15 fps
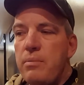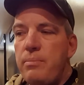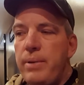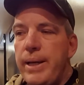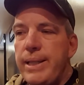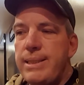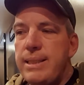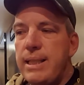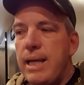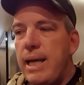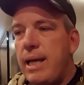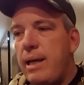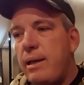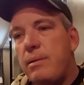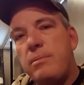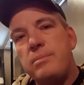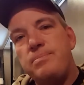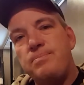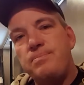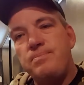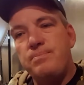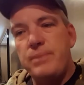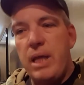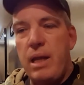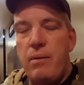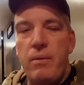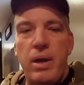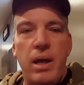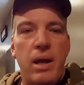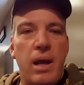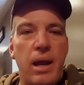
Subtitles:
But anyway,